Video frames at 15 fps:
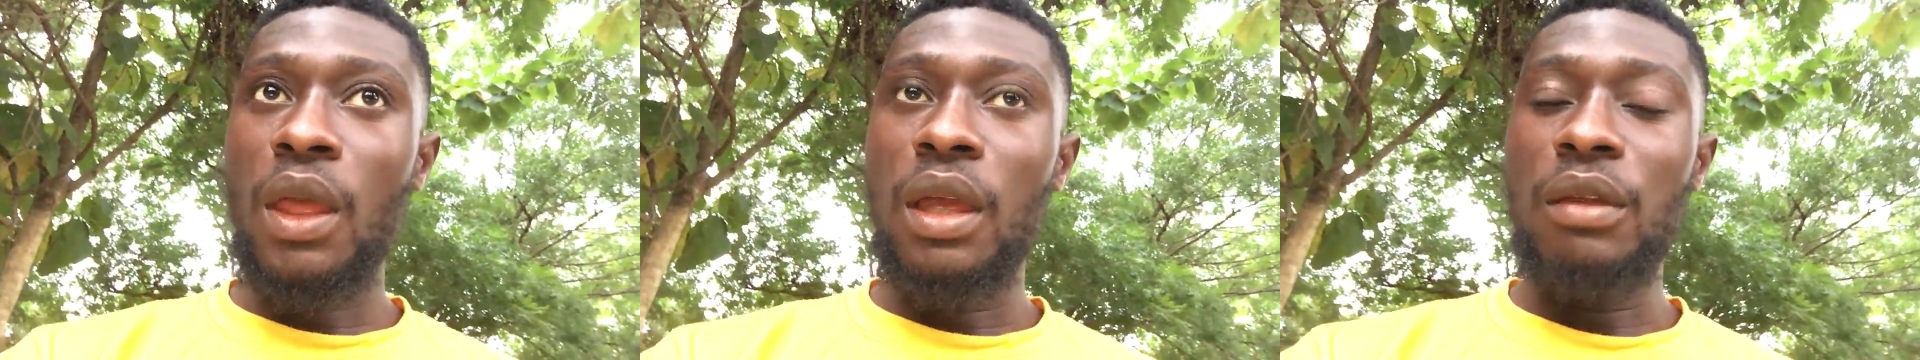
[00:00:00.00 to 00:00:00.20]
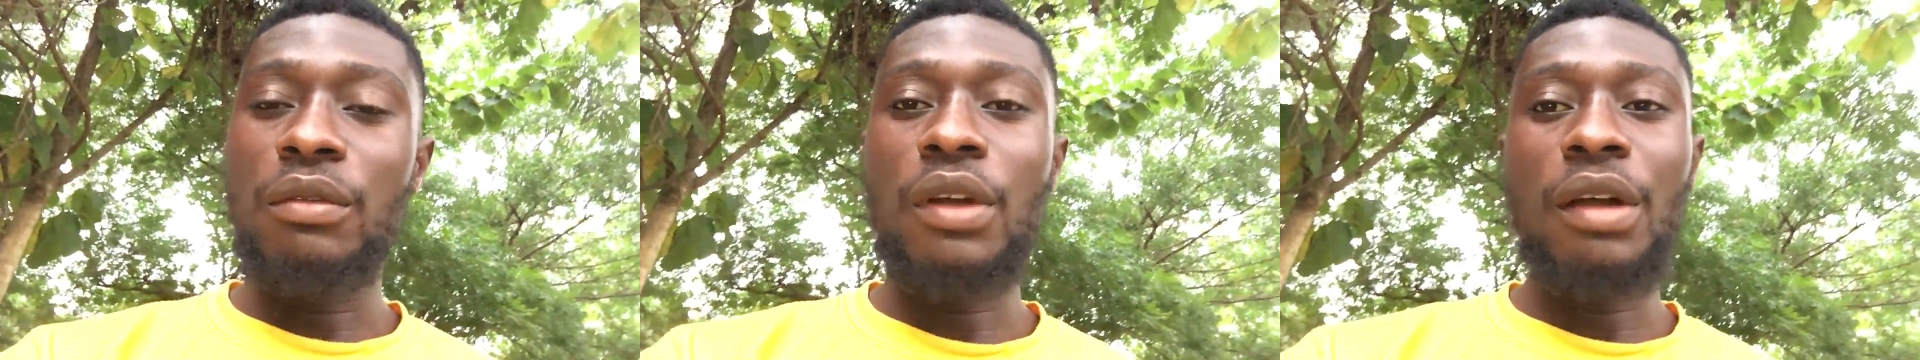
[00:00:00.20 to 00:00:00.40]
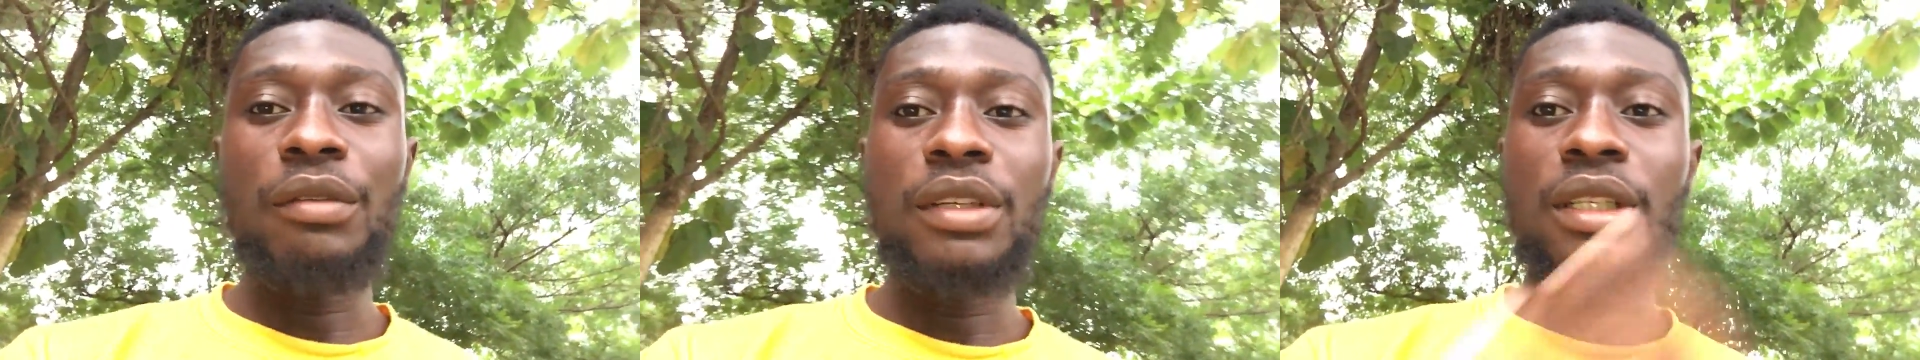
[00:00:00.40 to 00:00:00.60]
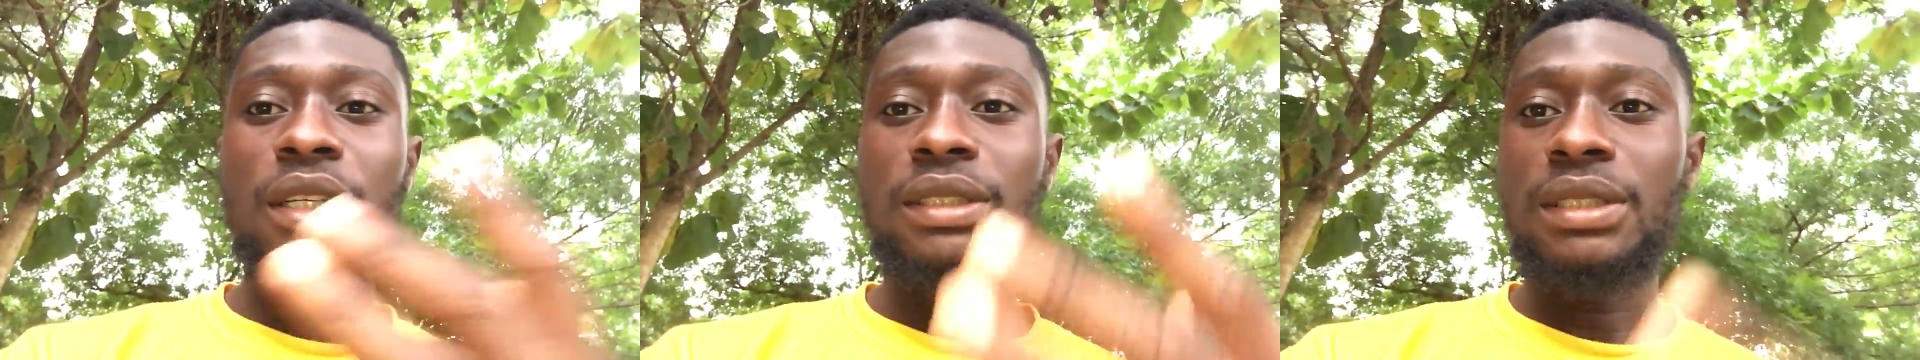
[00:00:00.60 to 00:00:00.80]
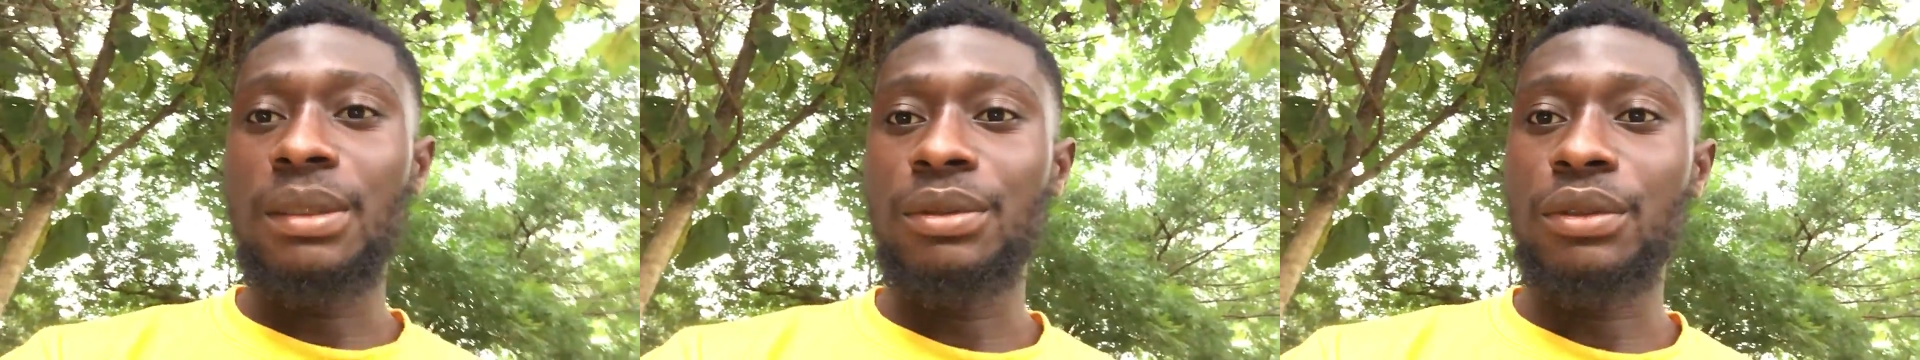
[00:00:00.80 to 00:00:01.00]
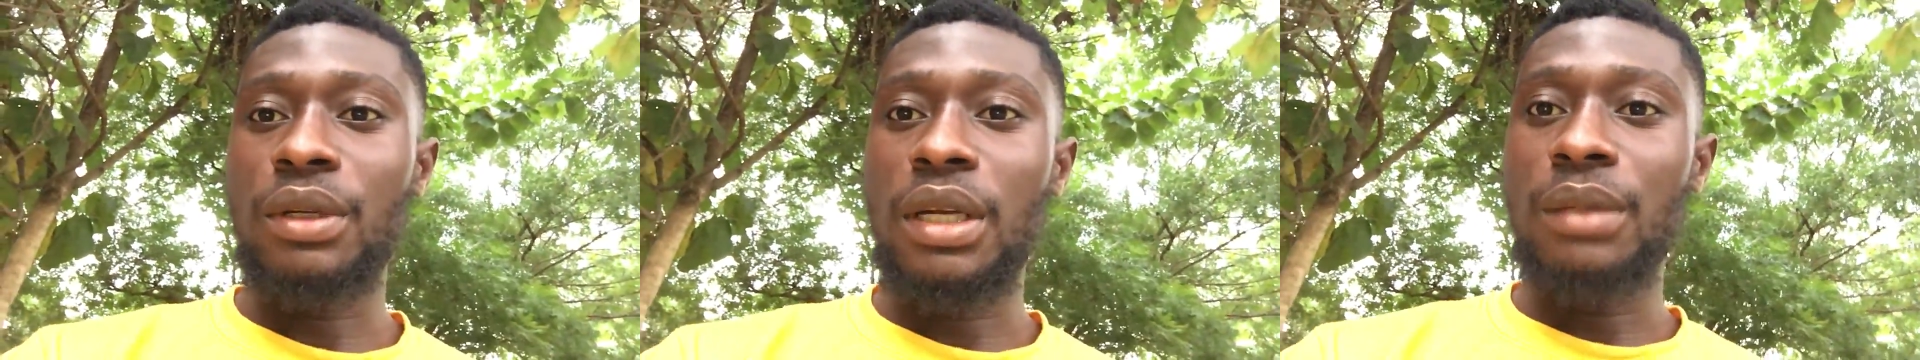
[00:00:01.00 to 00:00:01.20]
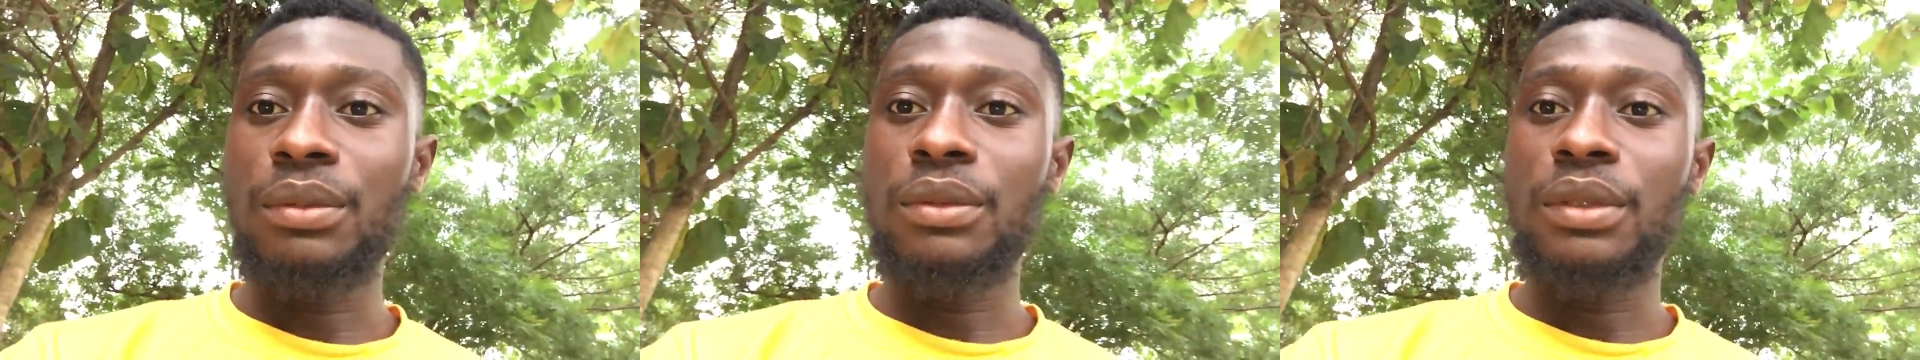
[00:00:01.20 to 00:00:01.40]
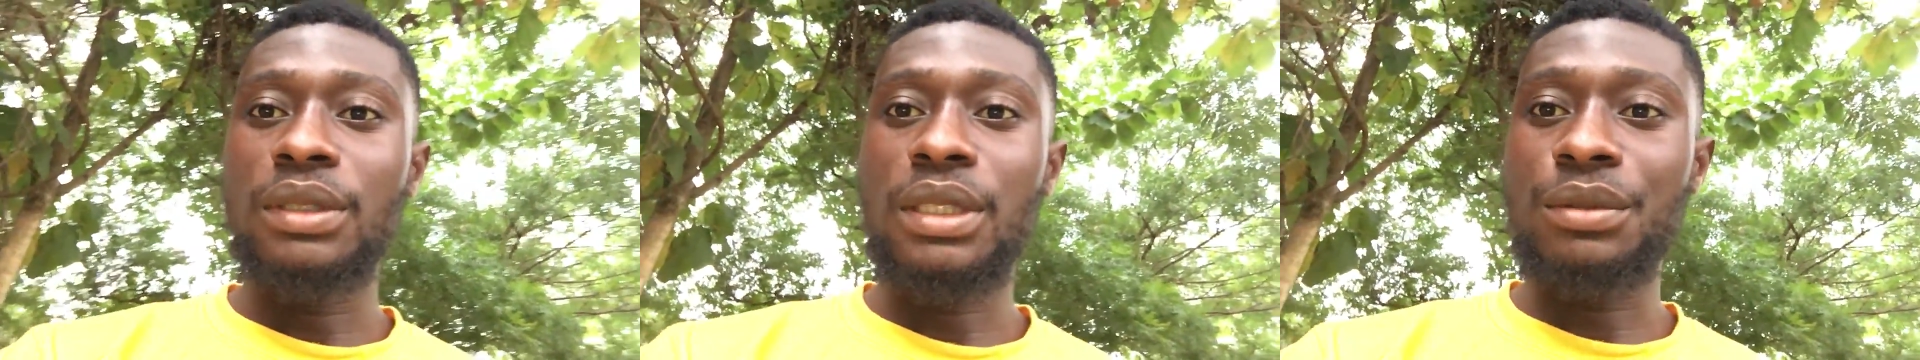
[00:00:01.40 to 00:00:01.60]
If you haven't yet subscribed,
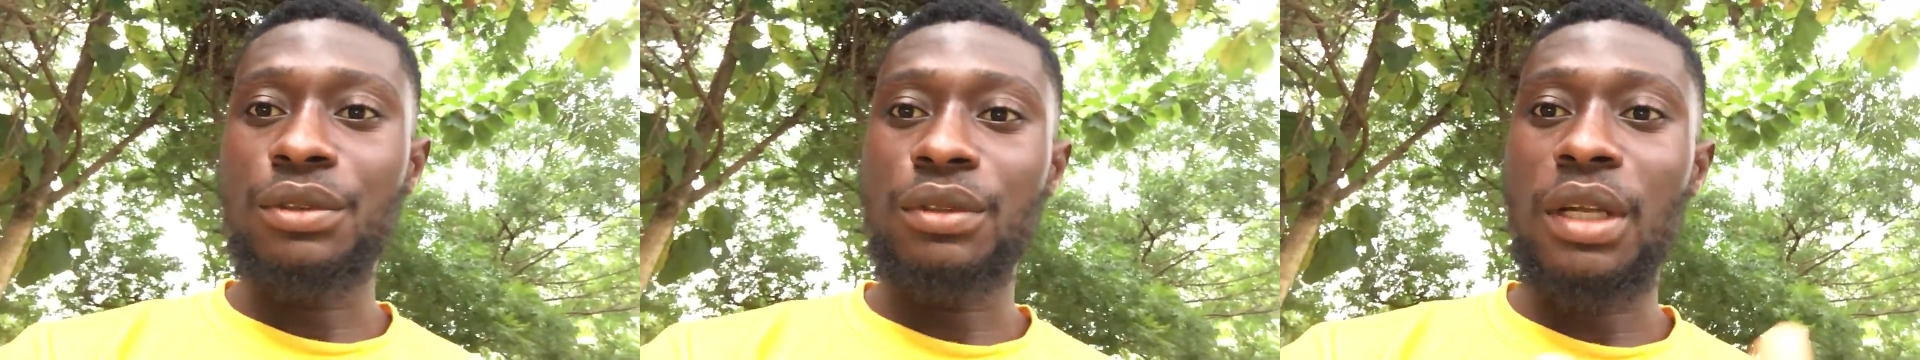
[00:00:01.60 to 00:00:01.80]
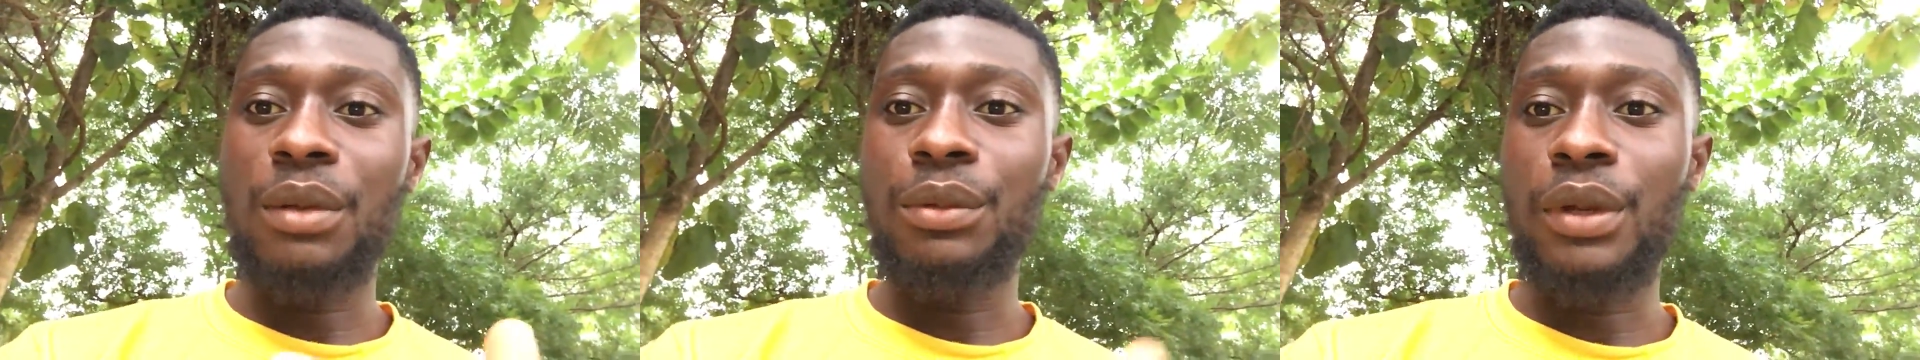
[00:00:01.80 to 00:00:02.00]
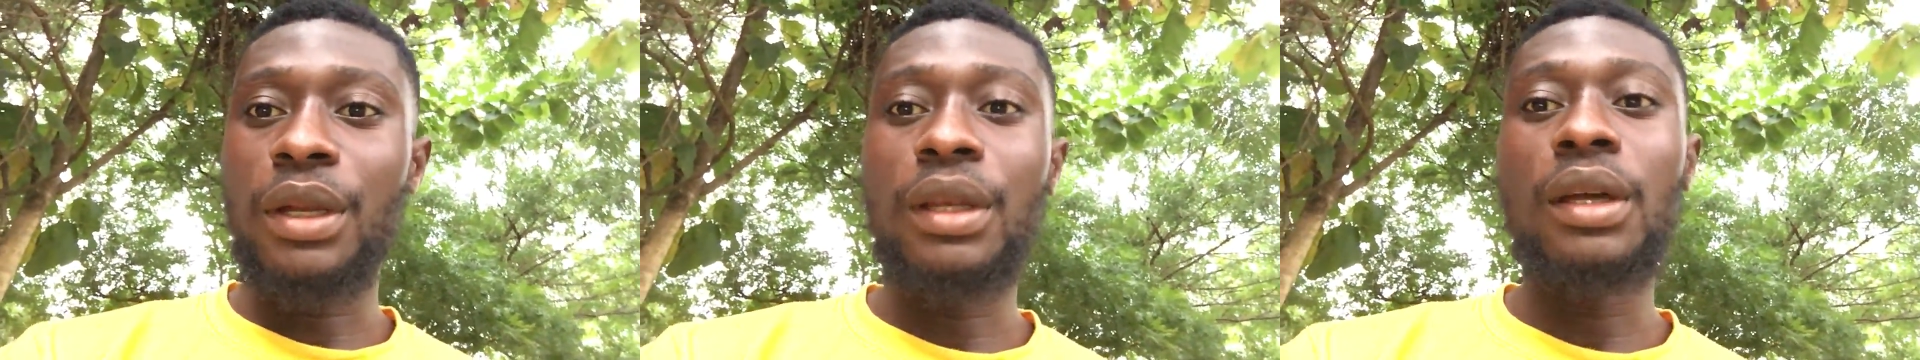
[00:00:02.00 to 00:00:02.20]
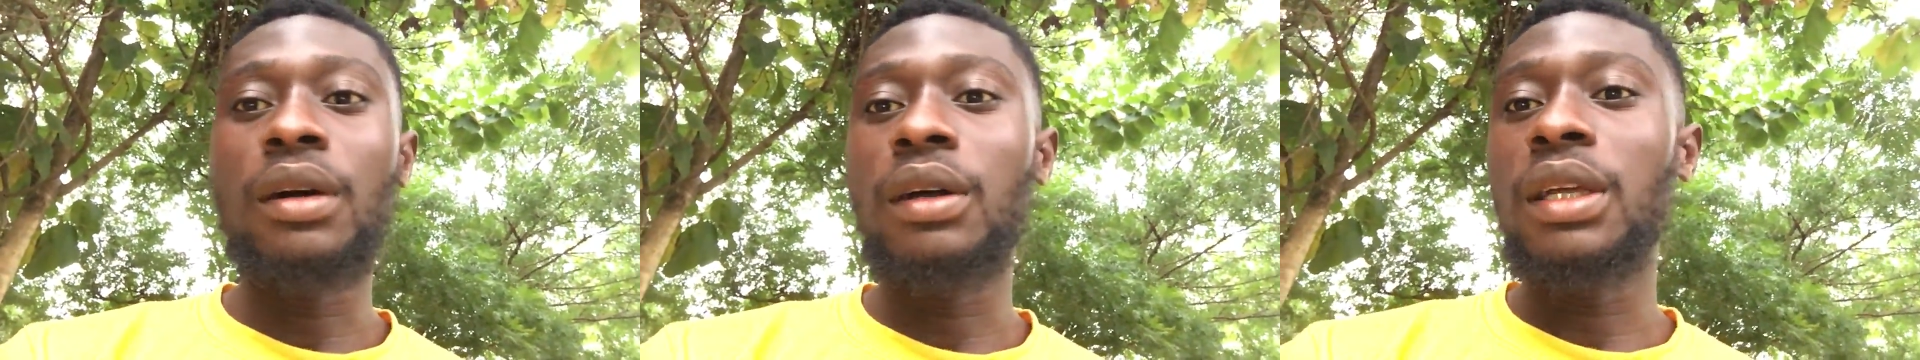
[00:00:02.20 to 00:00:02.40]
subscribe right now.